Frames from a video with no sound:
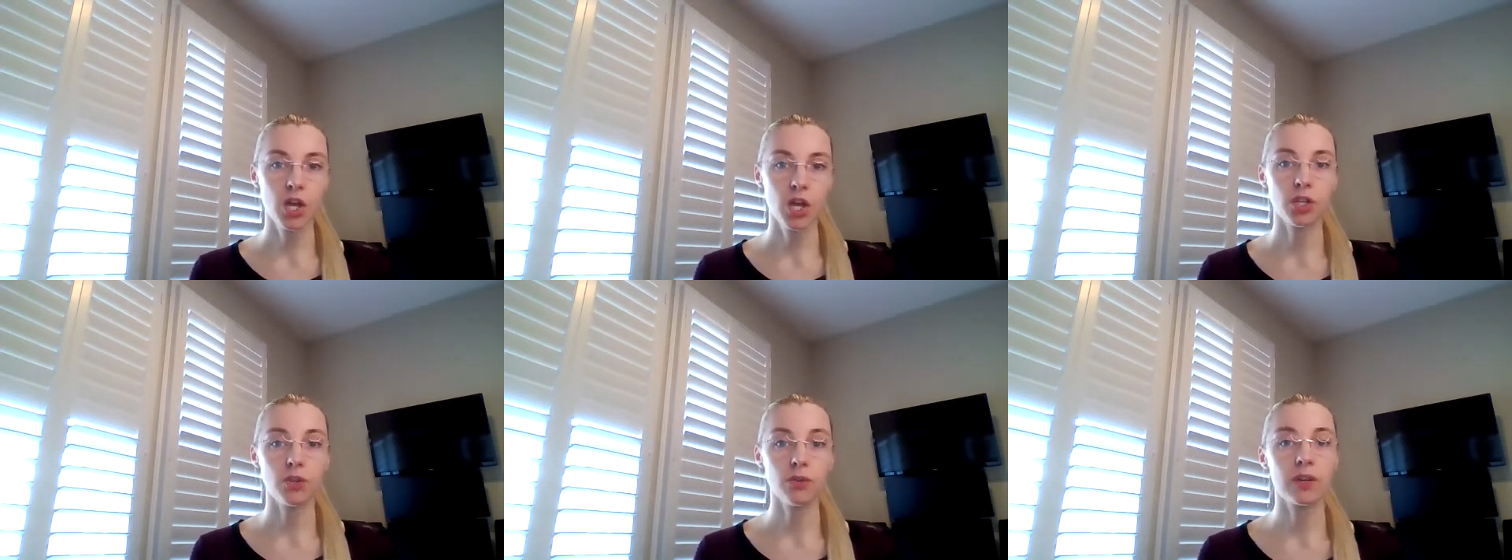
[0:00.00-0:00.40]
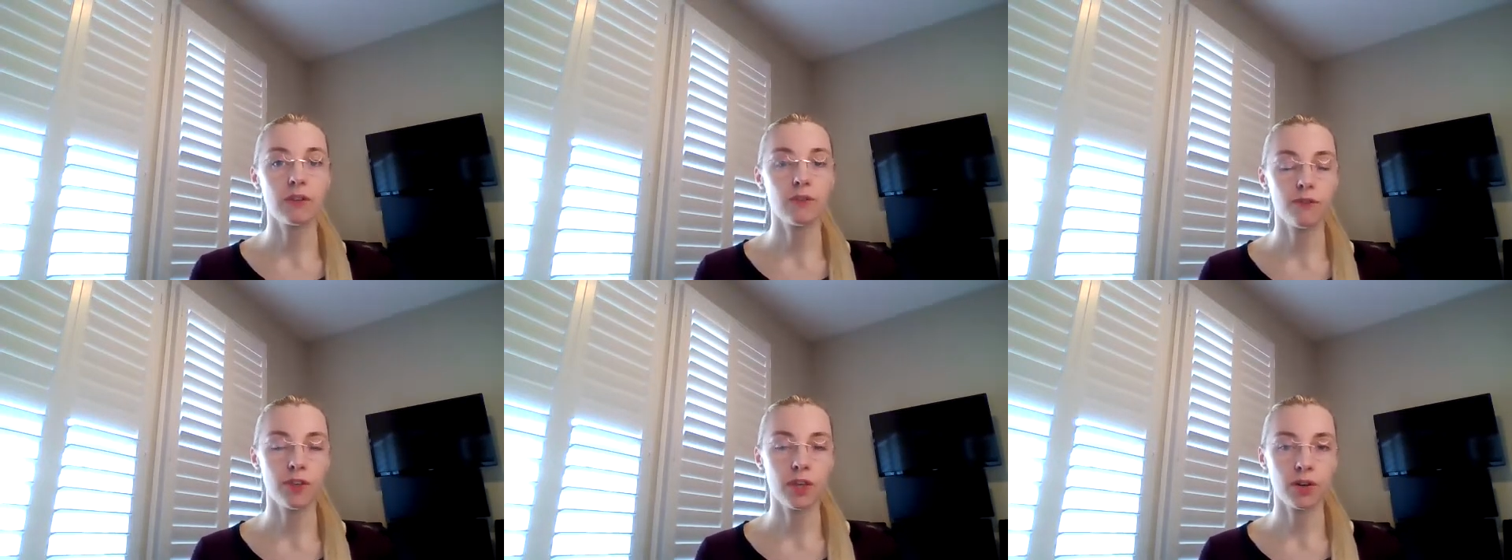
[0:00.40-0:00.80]
you
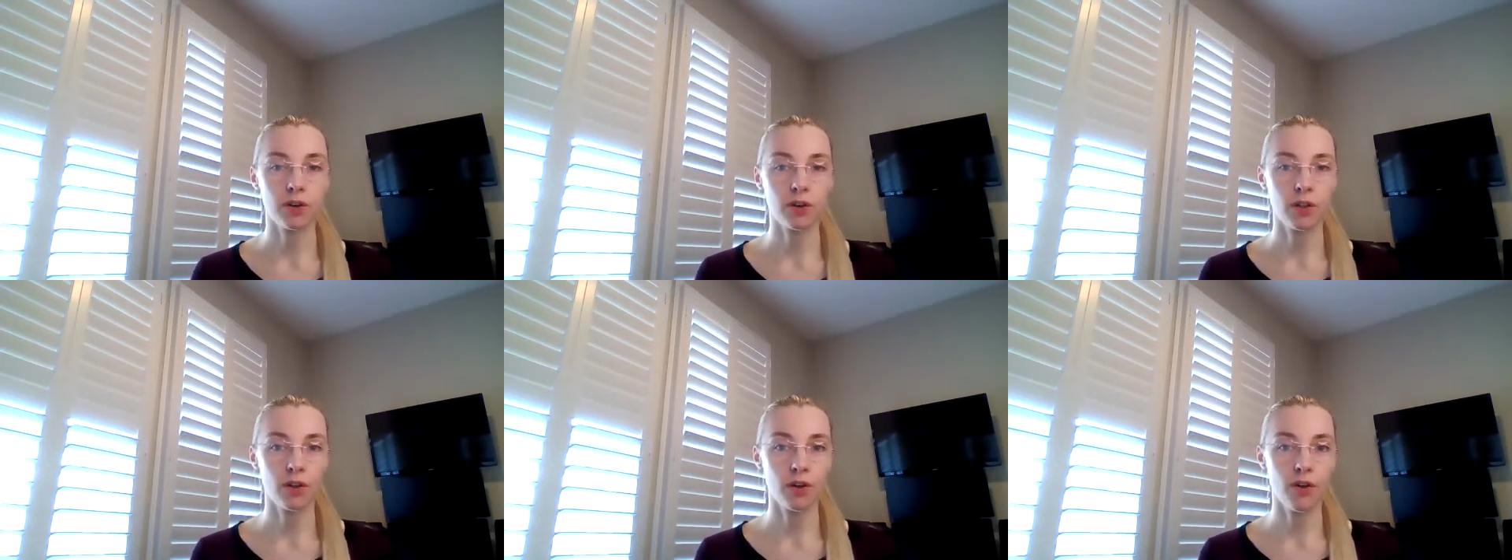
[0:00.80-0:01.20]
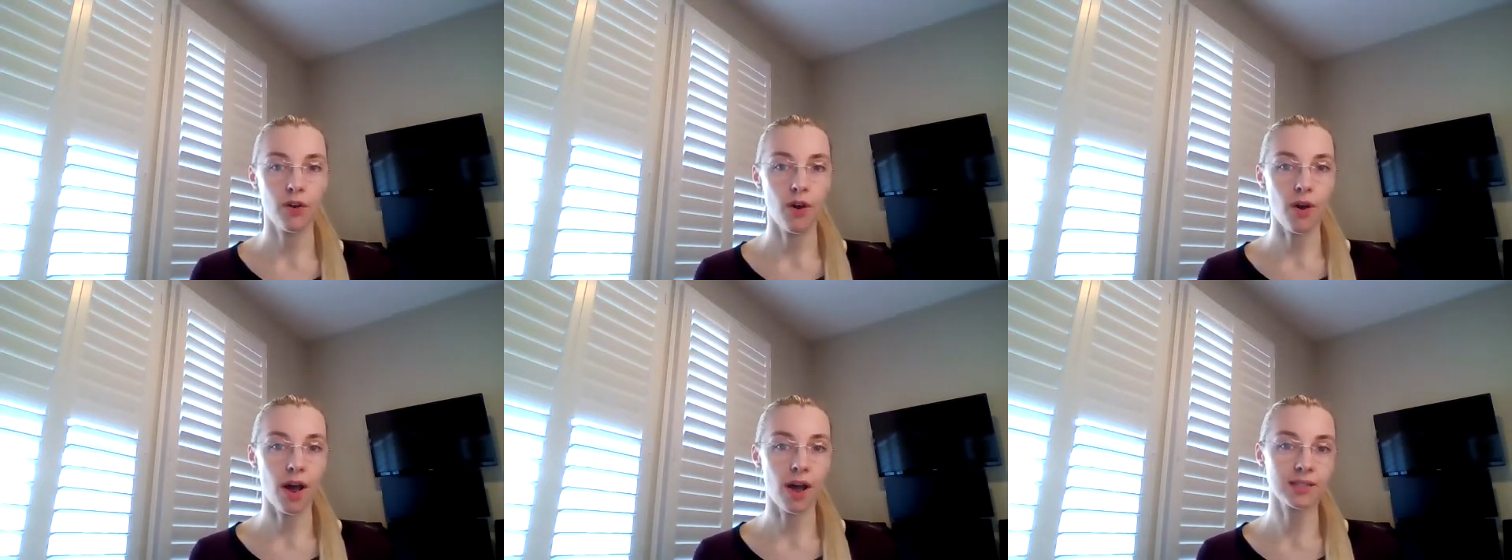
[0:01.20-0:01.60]
can feel
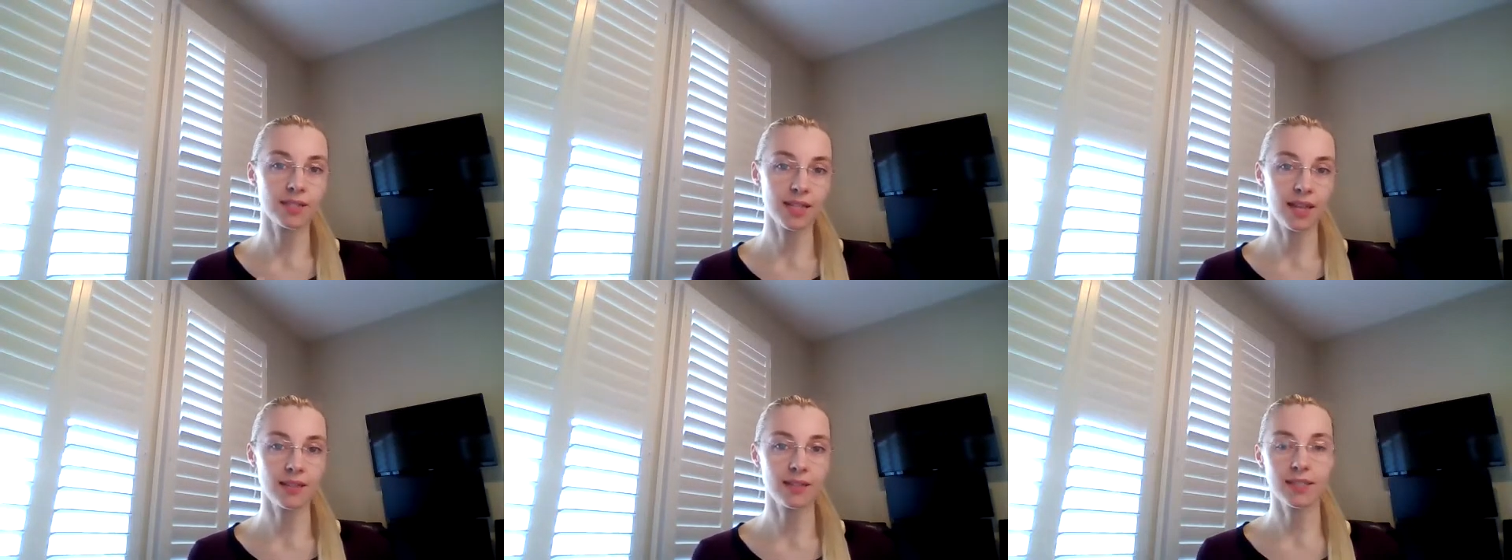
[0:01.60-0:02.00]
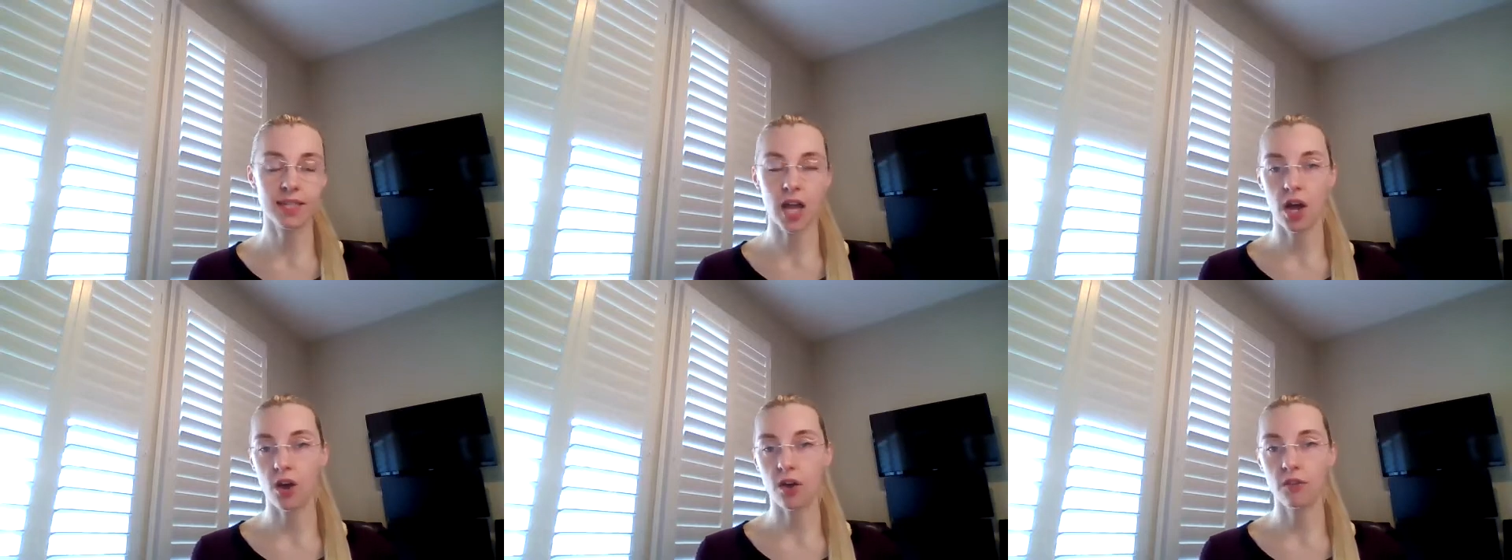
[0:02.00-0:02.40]
a sense
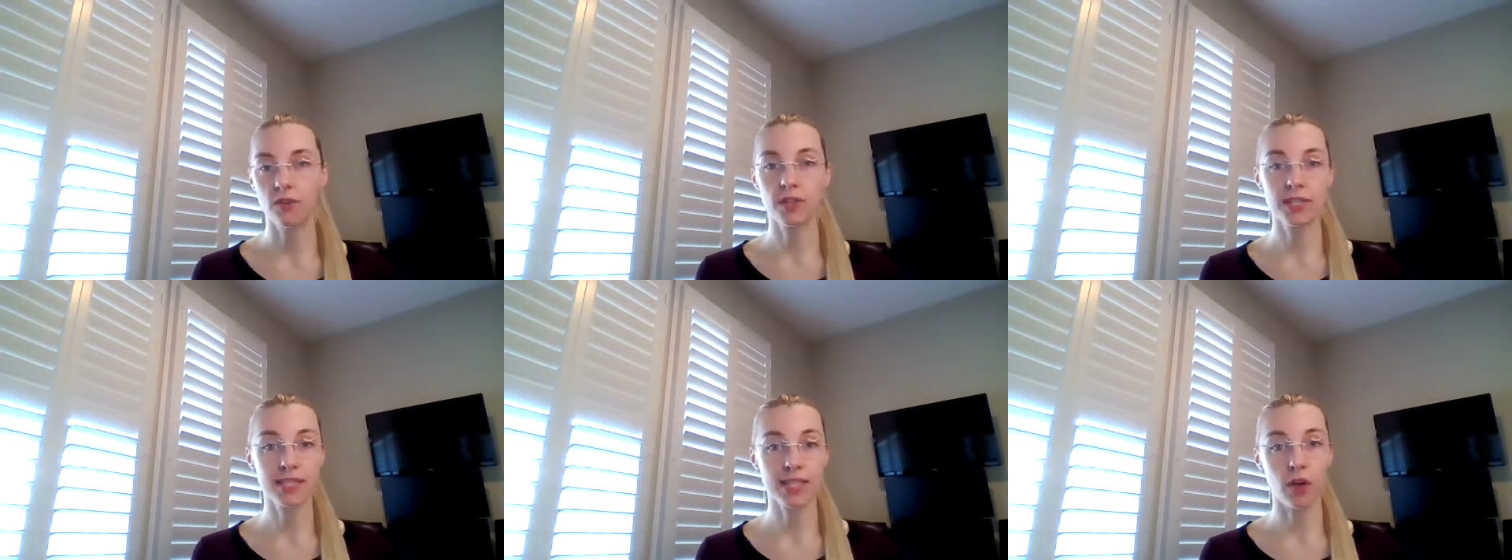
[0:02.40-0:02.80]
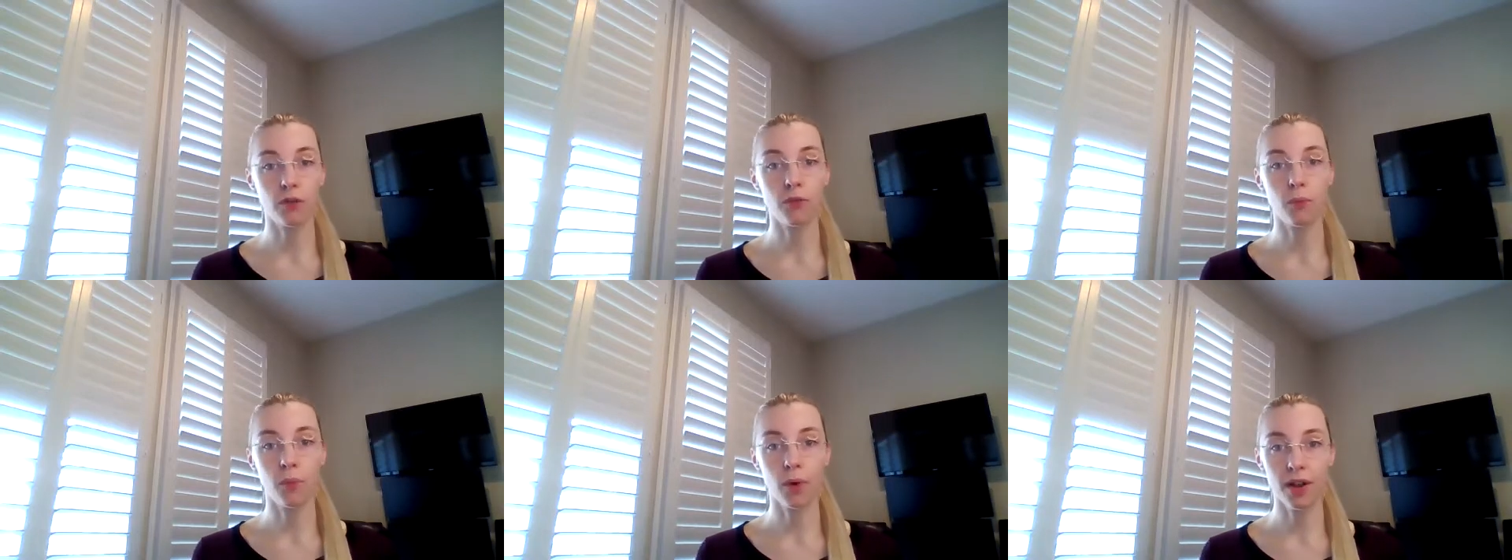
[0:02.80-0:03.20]
of
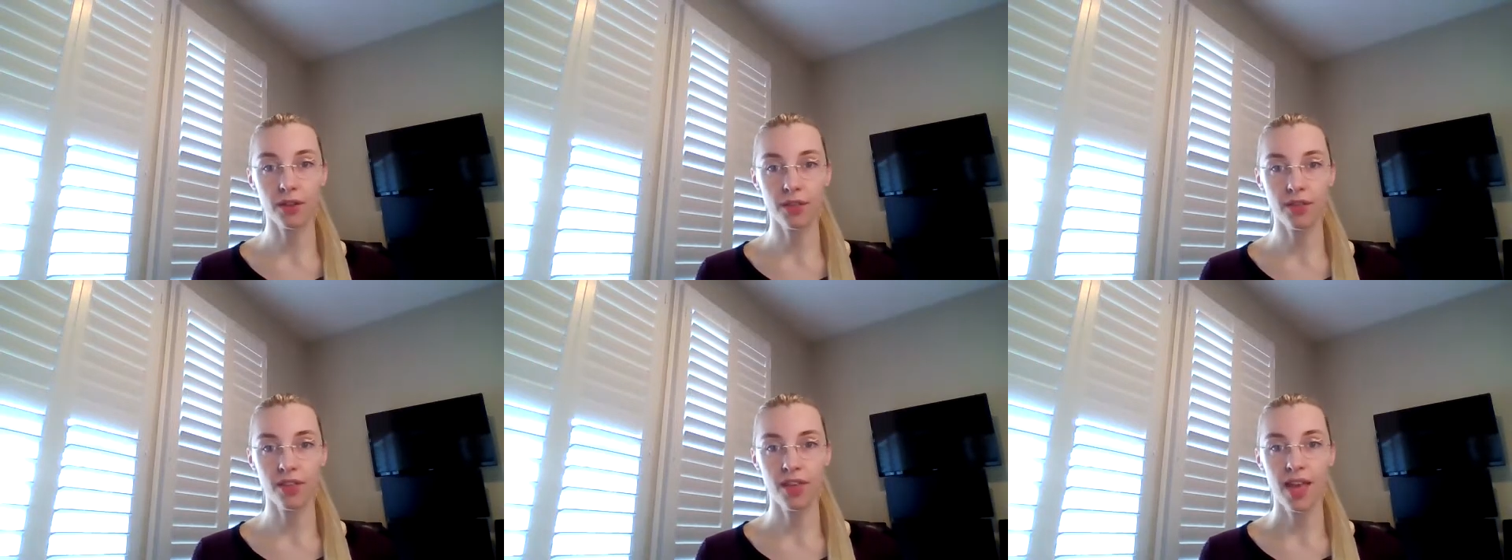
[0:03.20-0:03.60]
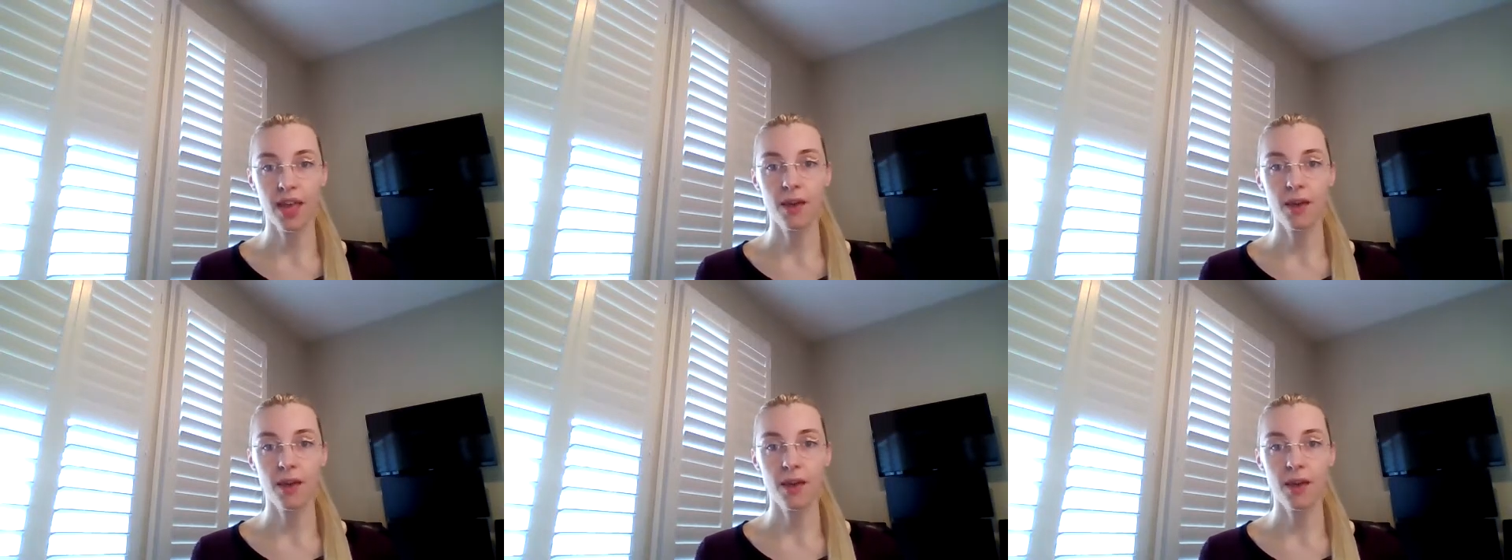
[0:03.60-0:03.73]
self-worth